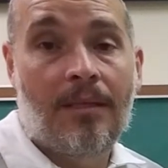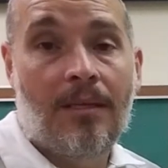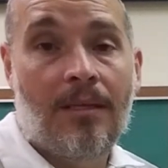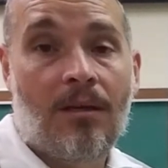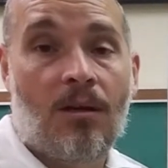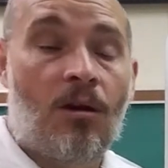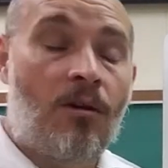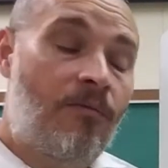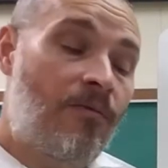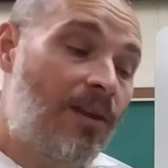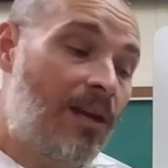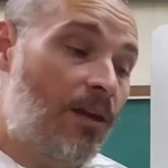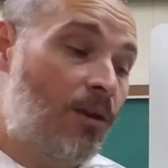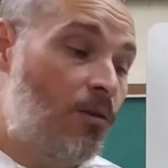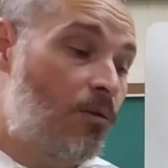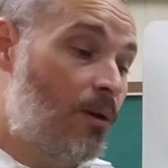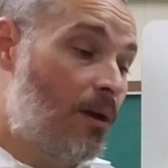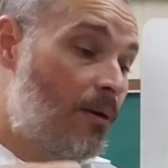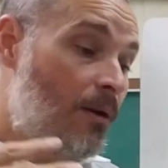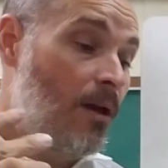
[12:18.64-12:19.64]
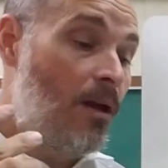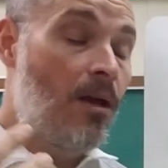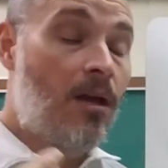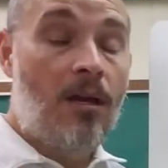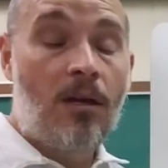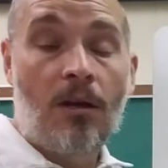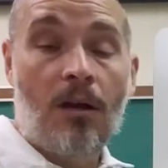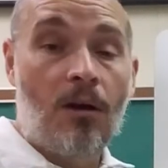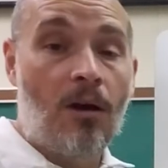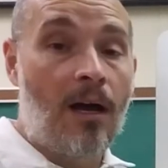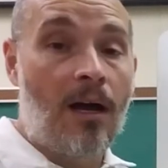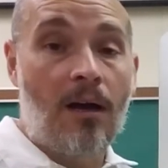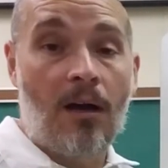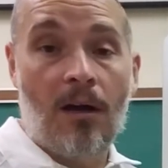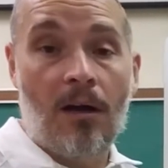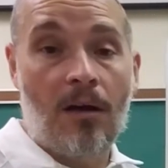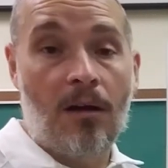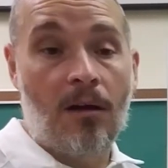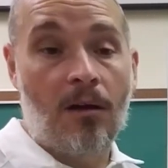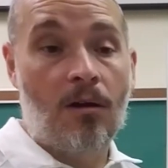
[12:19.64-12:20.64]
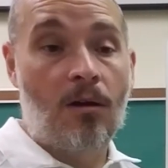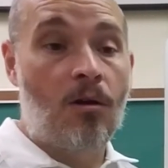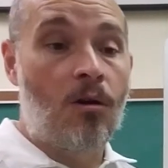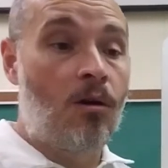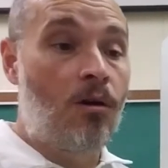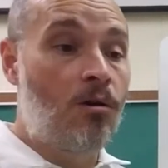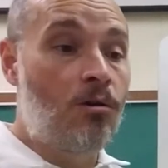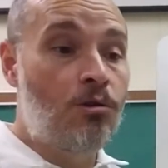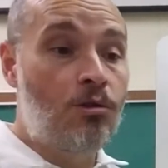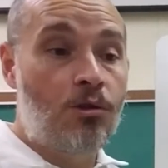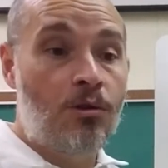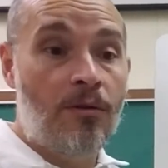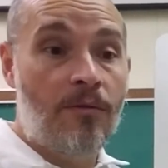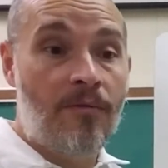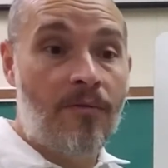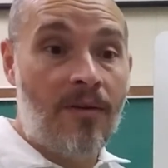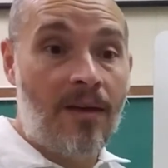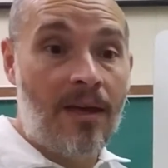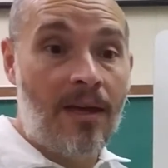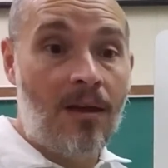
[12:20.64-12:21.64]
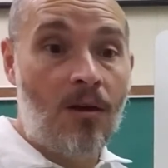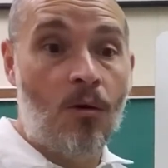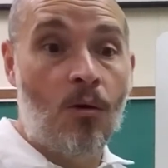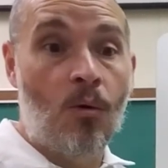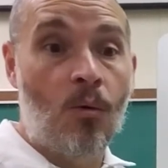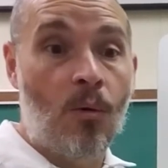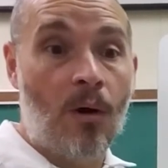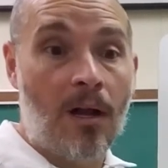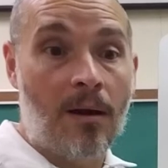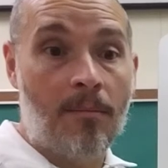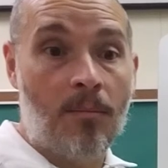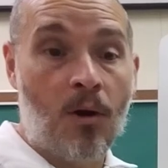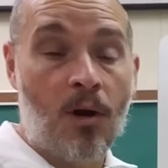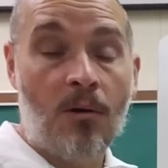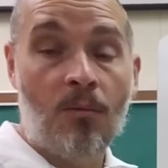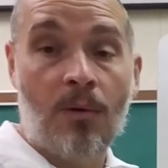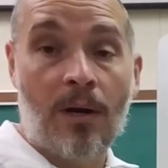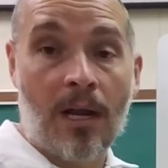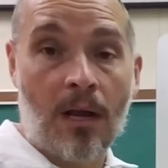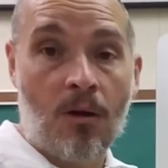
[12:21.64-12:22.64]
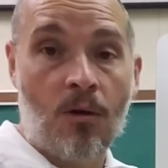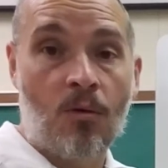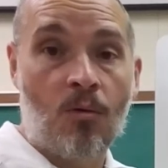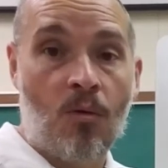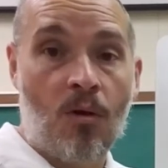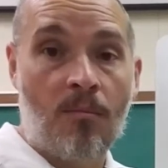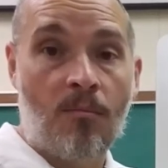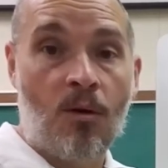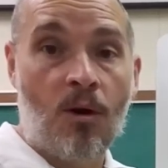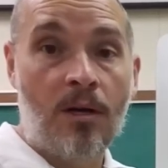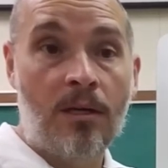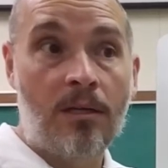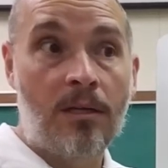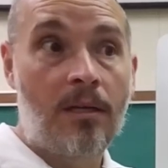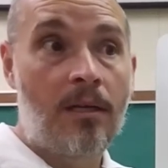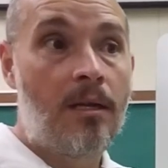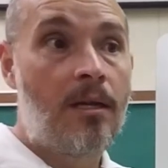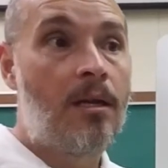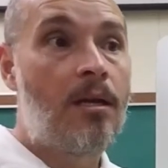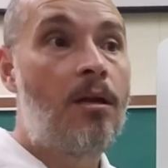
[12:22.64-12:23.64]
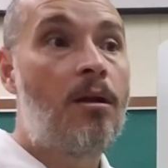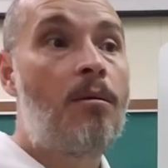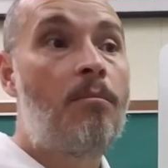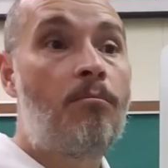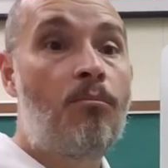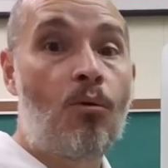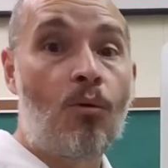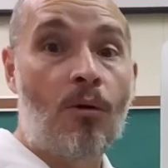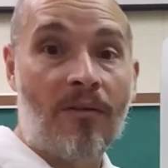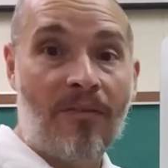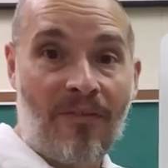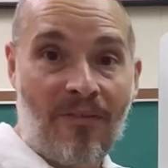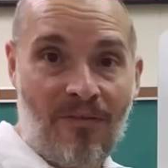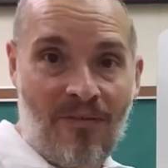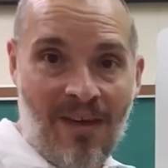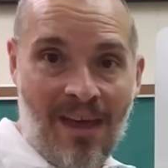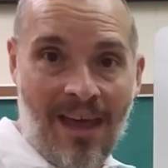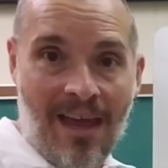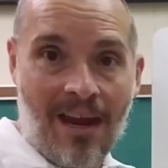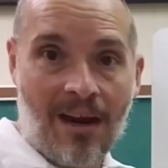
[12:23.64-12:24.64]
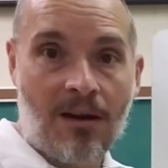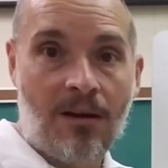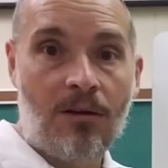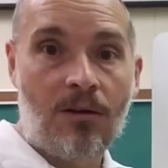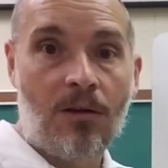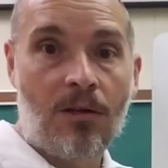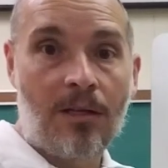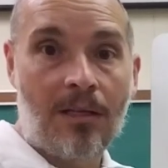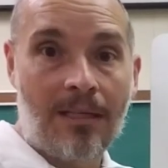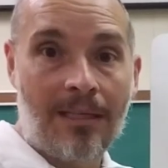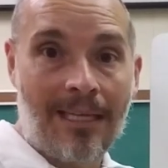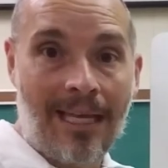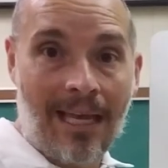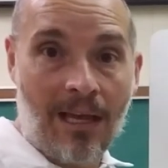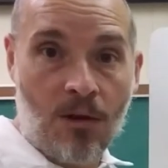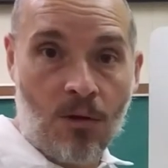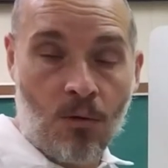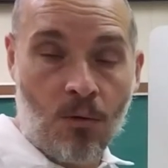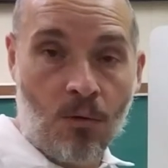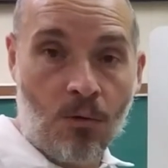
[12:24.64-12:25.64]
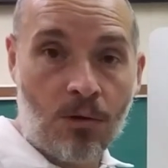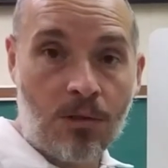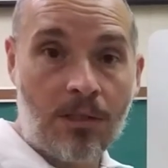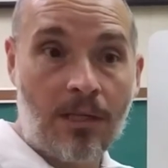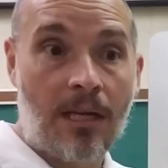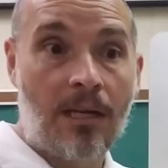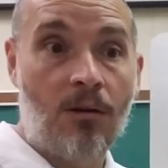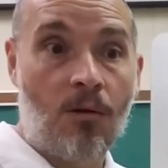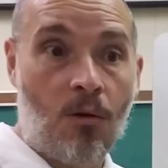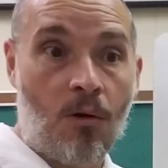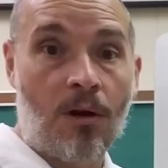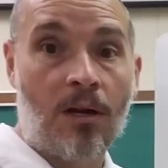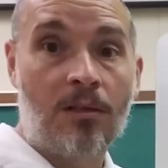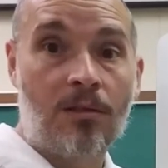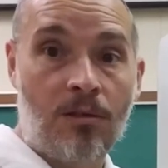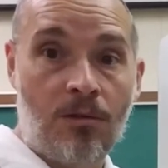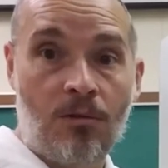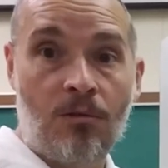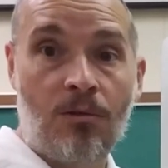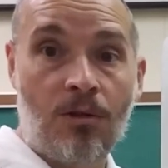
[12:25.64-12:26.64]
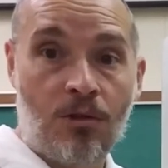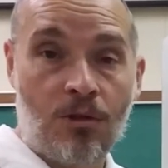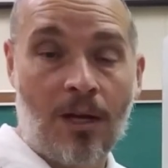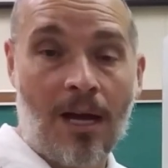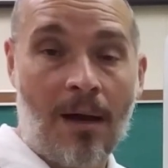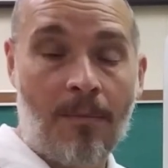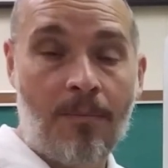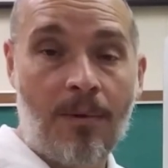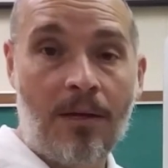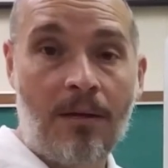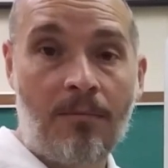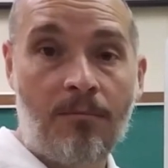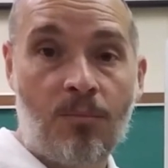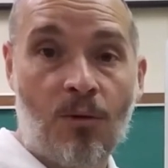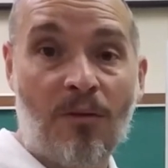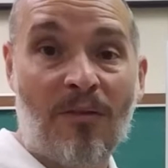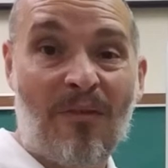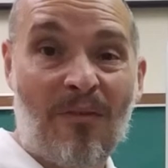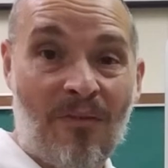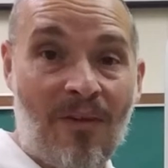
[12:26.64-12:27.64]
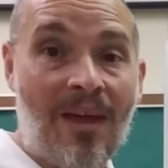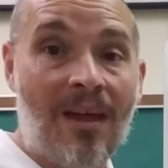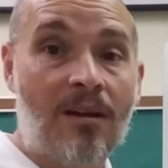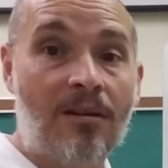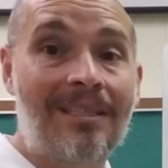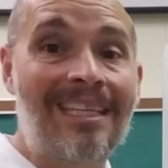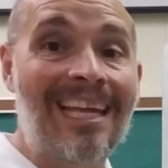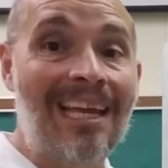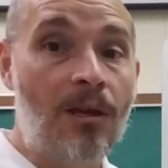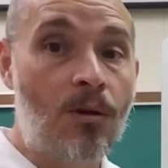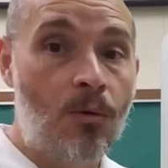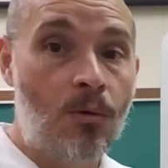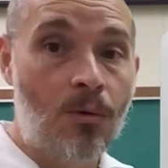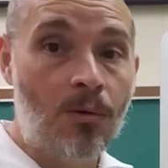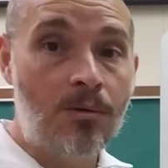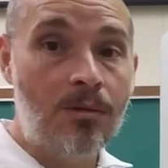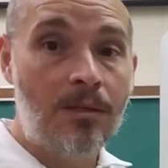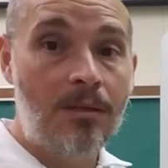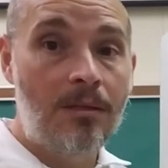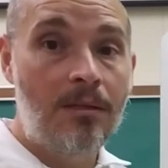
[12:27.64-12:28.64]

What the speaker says: On fait la queue. Quand je vais au Walmart, when I go to Walmart, pour faire des courses, in order to do the shopping, pour faire des courses,